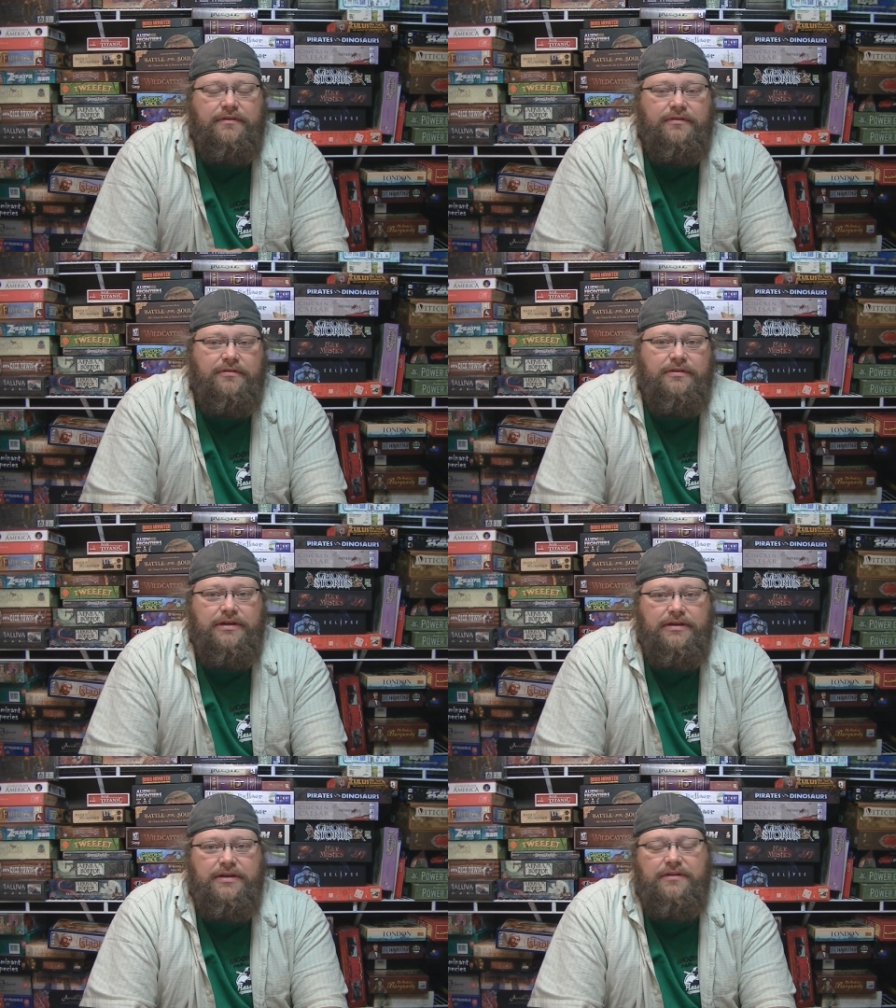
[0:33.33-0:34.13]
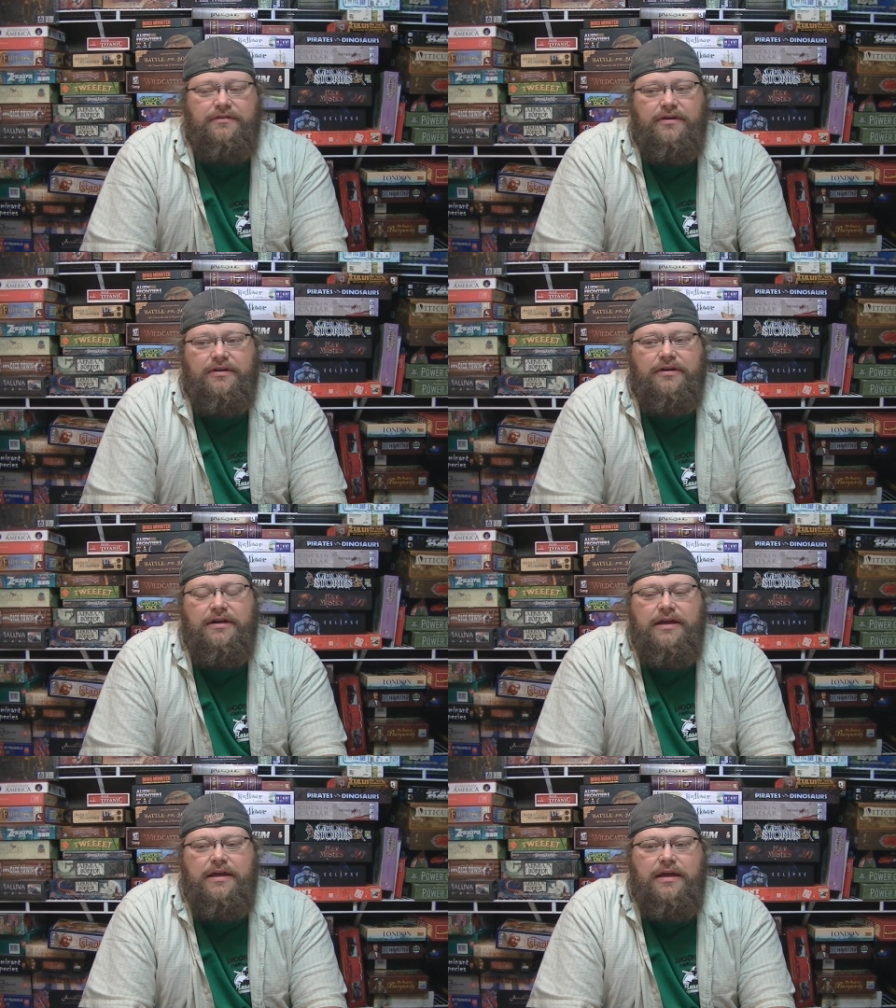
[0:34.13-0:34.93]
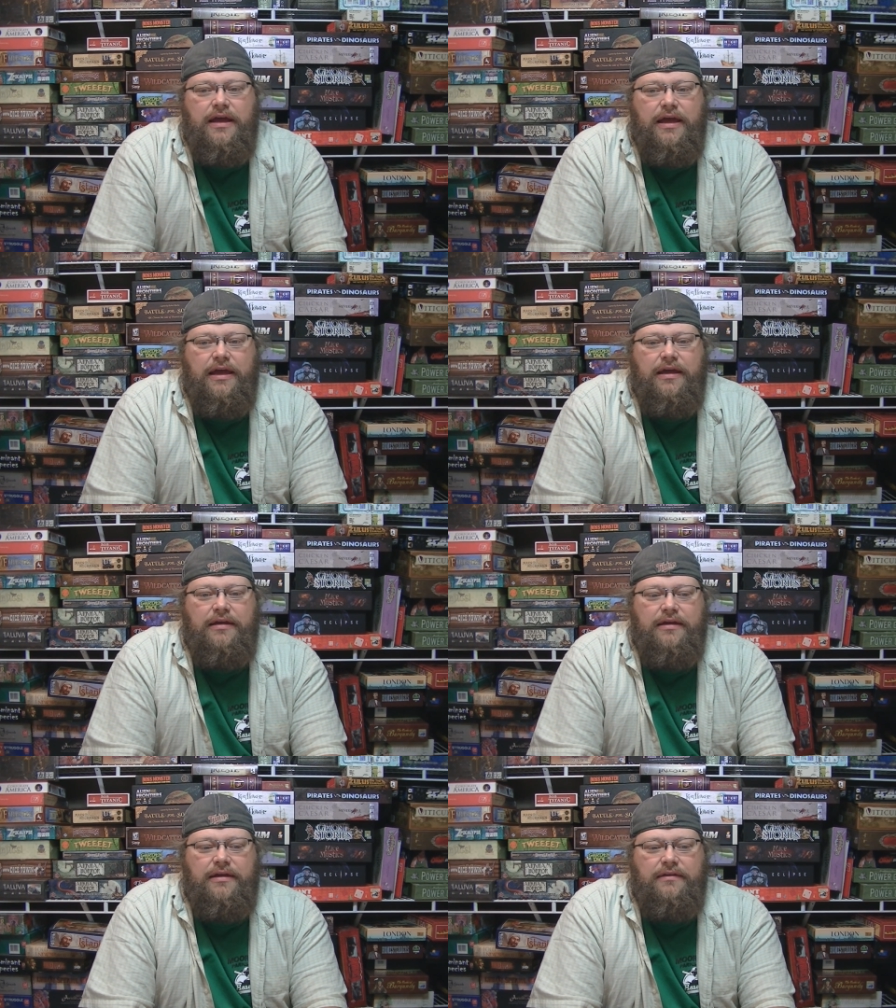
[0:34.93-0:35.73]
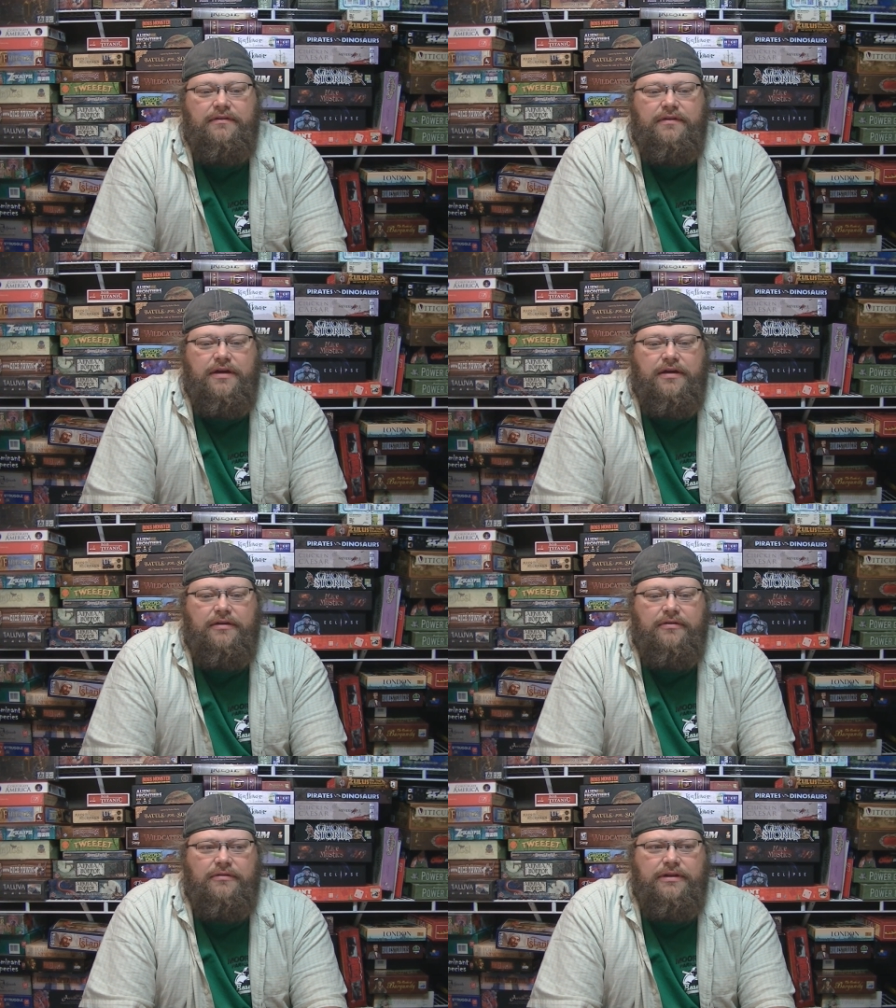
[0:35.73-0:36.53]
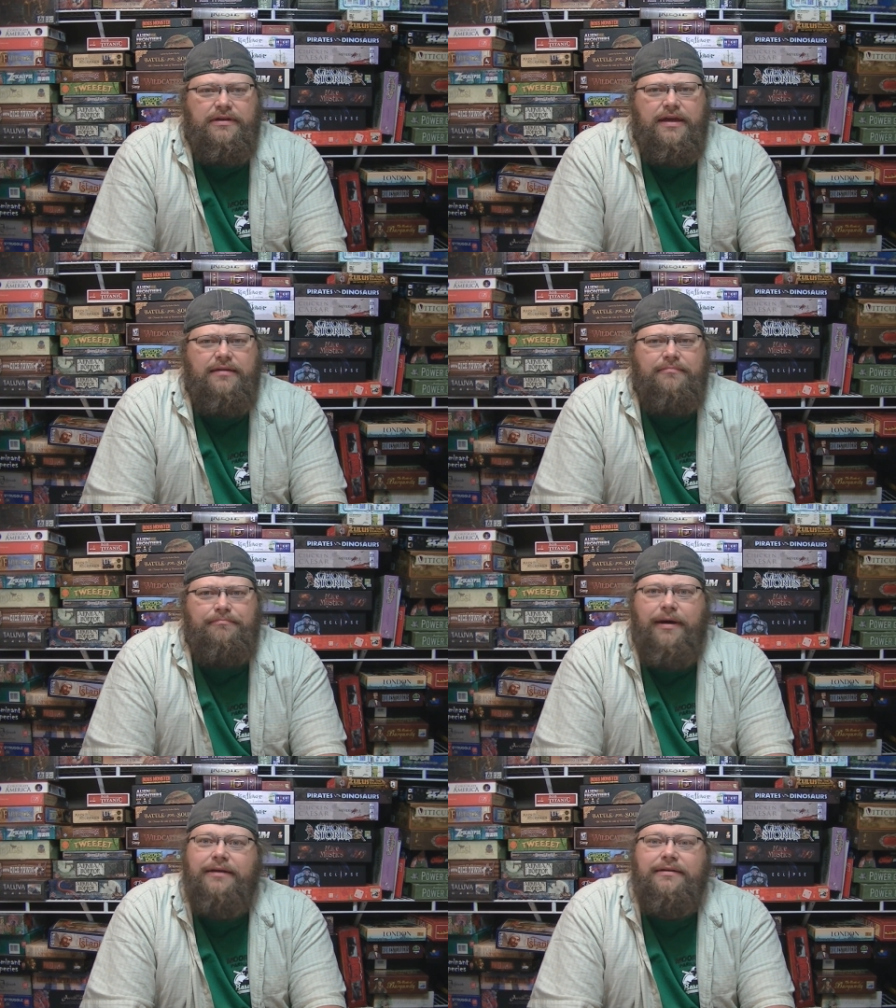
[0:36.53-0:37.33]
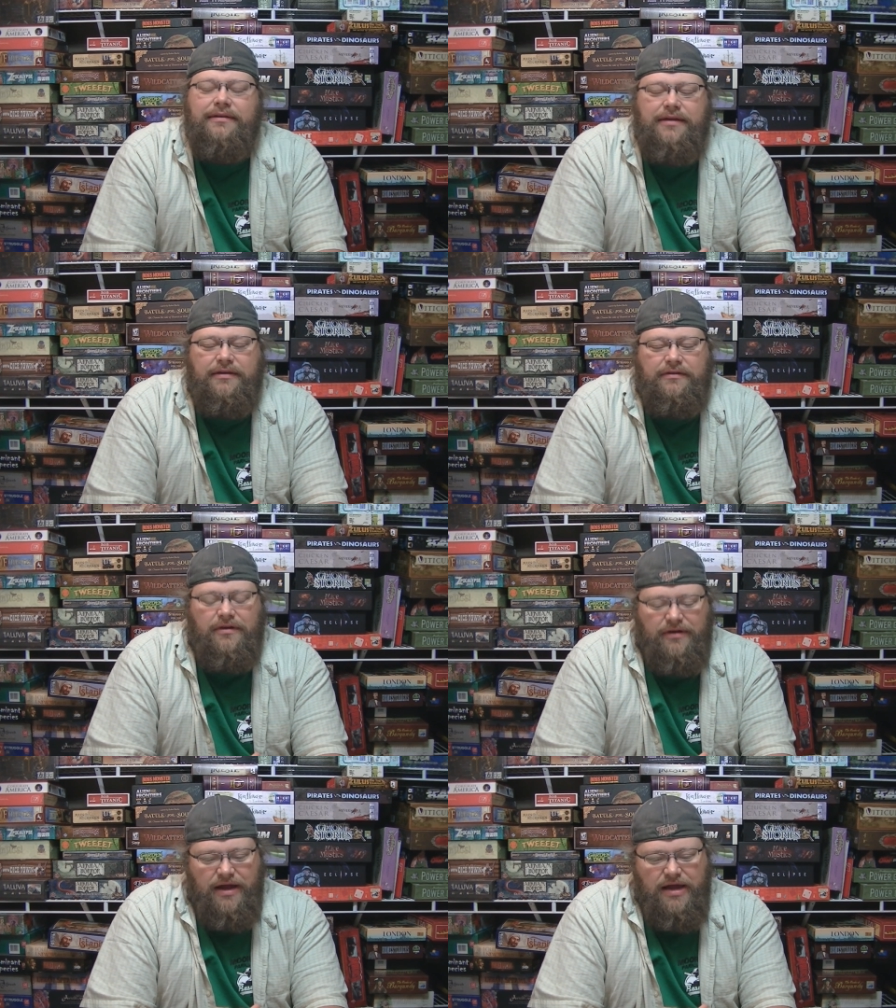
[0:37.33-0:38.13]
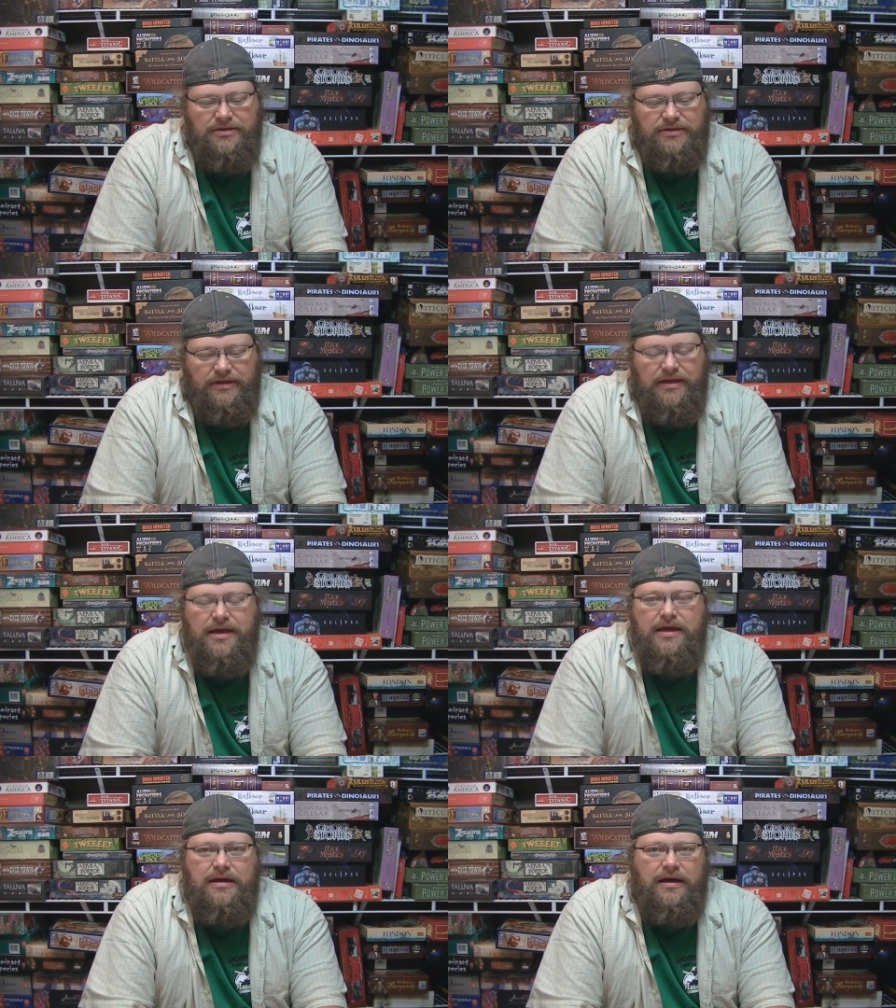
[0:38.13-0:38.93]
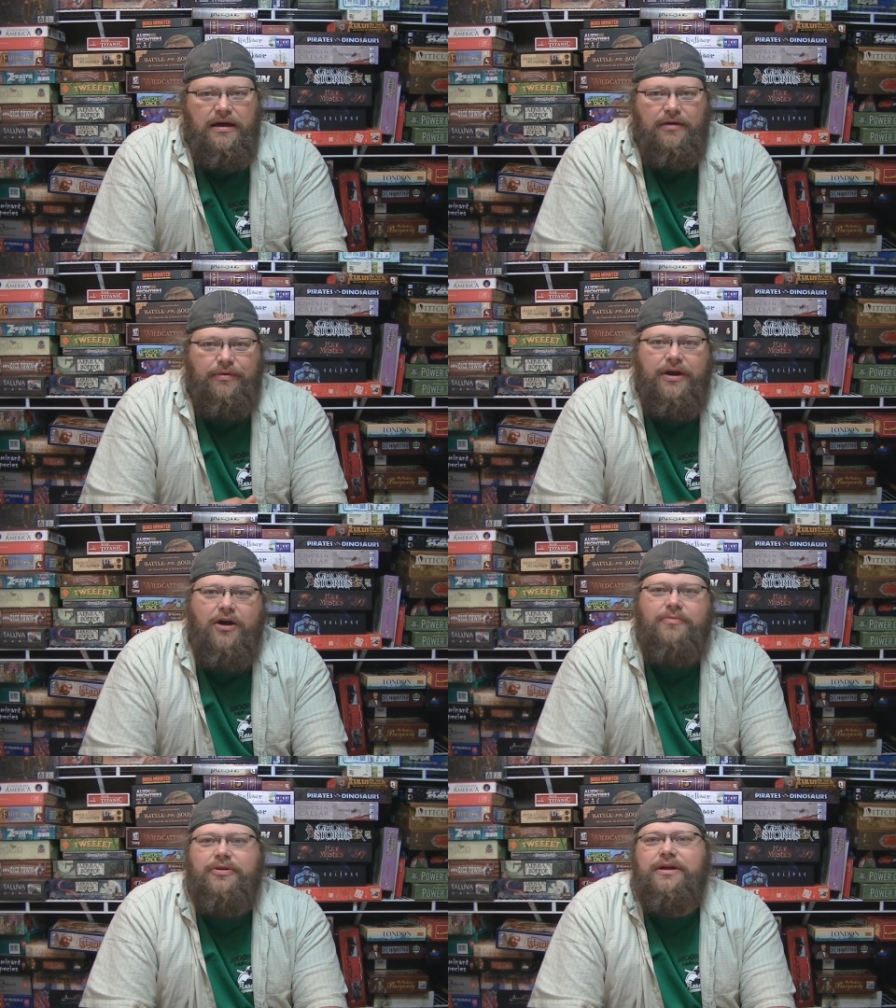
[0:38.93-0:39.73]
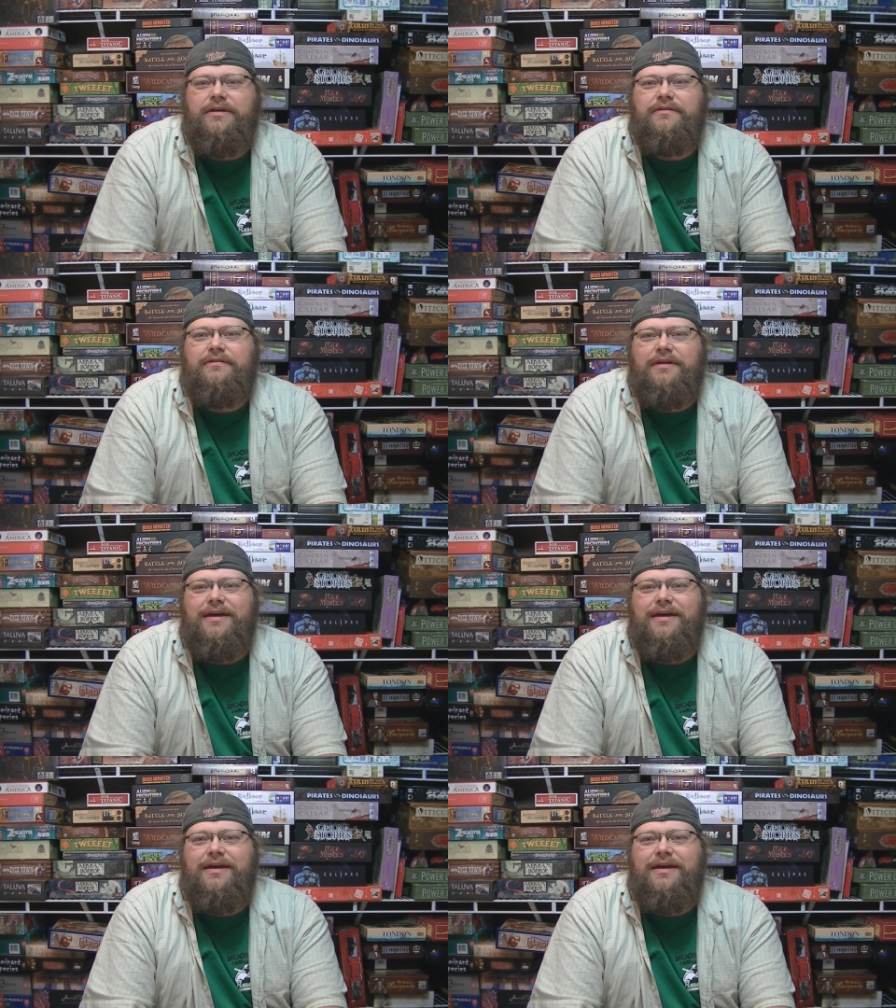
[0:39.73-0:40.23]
It's currently in Kickstarter, and it's uh, currently kicking butt in Kickstarter, actually. Uh, what Harbour is,